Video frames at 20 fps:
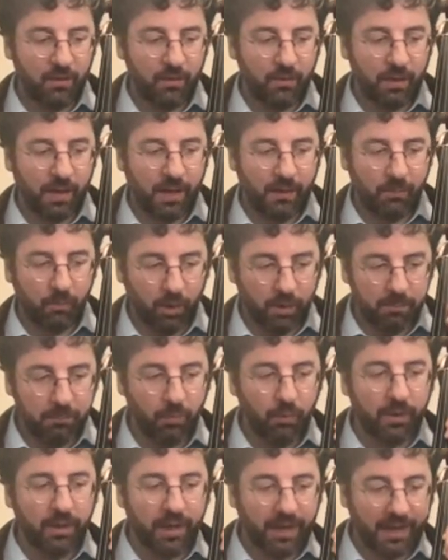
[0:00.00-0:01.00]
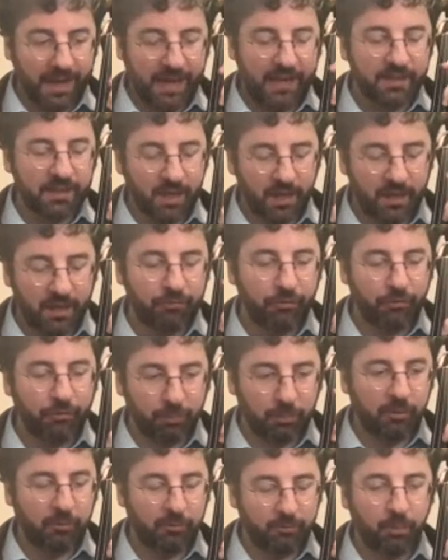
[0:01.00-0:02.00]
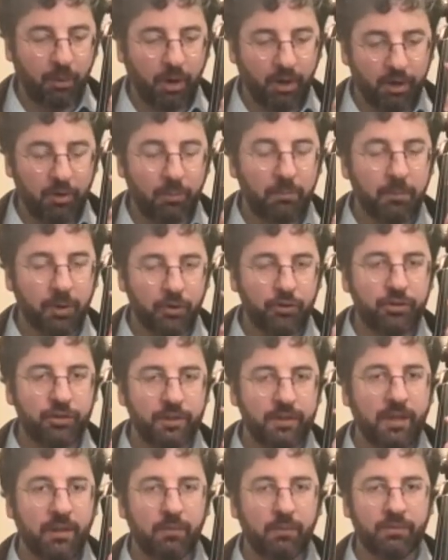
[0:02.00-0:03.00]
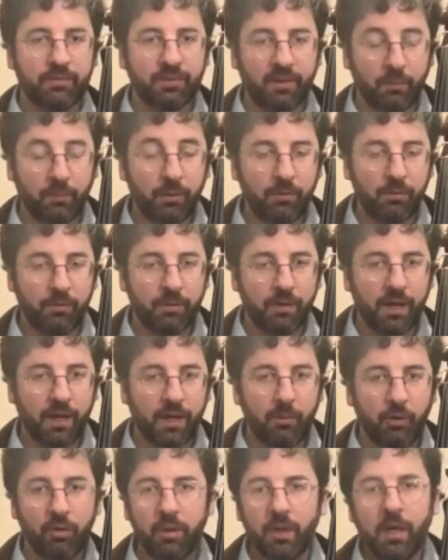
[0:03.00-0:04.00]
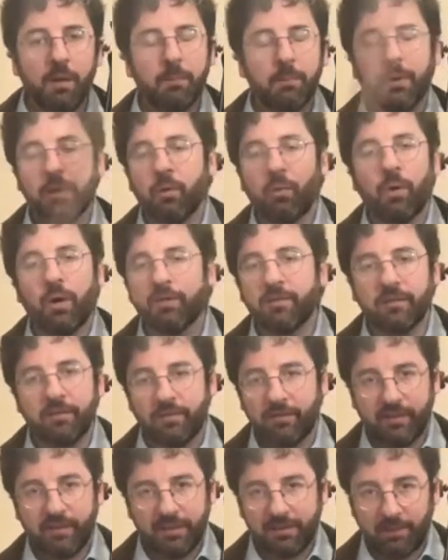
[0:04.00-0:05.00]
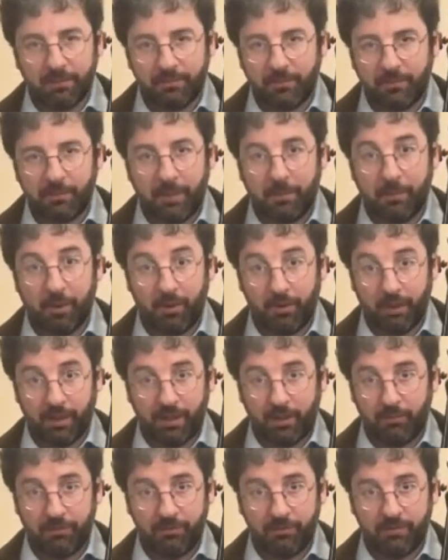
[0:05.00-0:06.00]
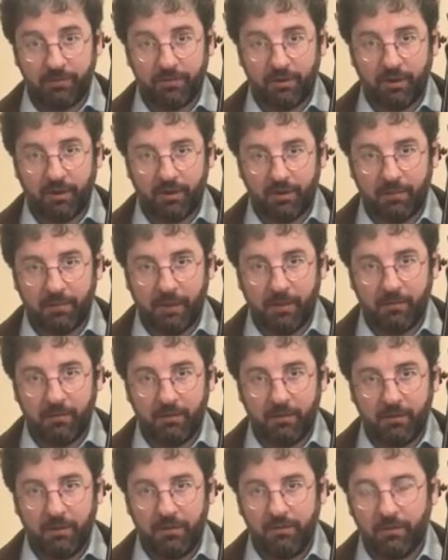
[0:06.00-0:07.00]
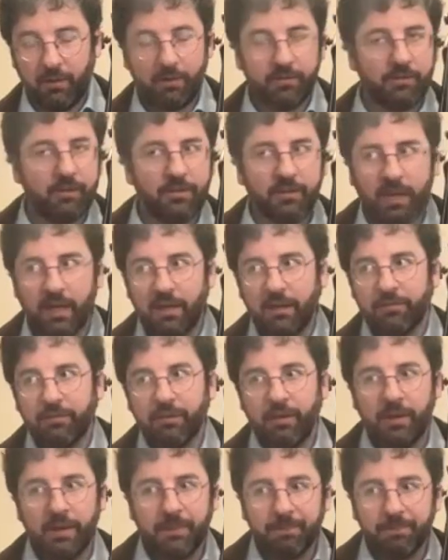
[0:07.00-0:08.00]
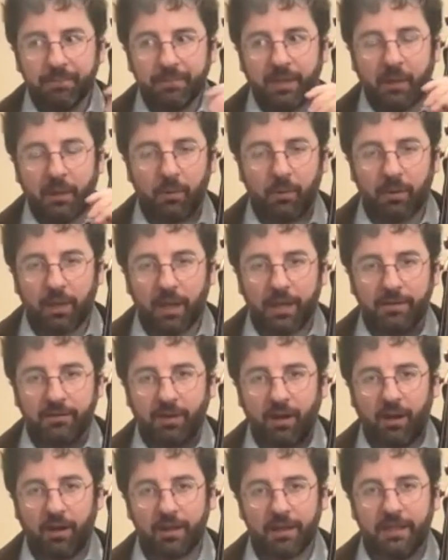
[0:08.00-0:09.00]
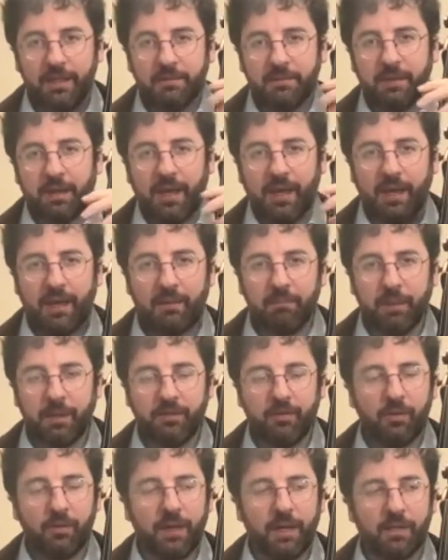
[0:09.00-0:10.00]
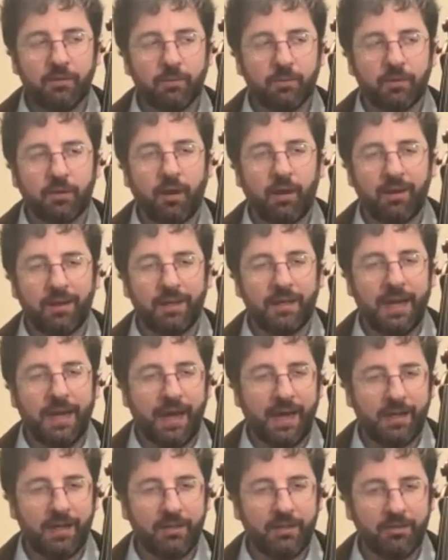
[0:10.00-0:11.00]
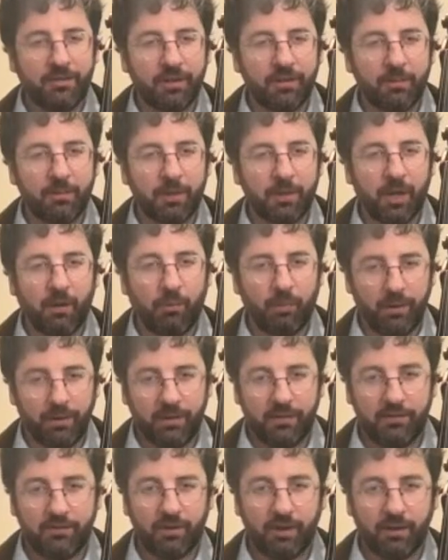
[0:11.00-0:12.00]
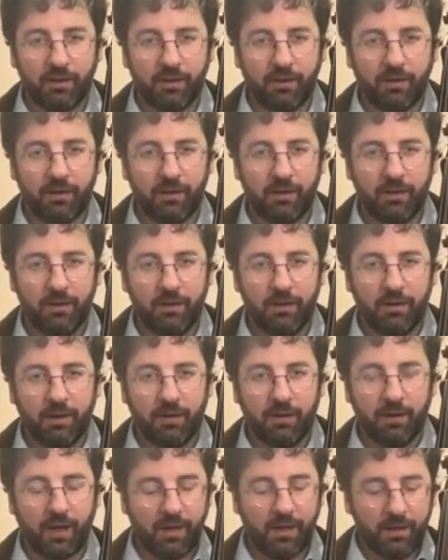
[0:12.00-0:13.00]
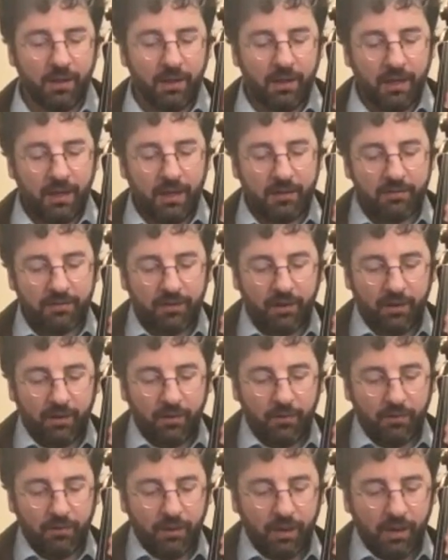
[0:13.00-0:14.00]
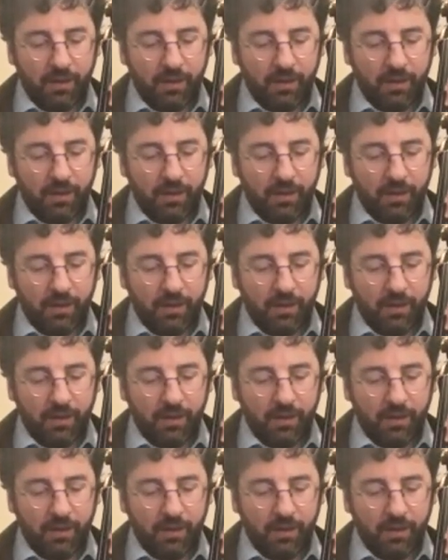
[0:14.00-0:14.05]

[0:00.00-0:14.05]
at one point I had kind of a vibrato motion that was somewhat reliable, but it wasn't synced up to my bow like I was just talking about. So I was just kind of, they were like talking, my two hands were talking at each other, but not with each other. Okay, and so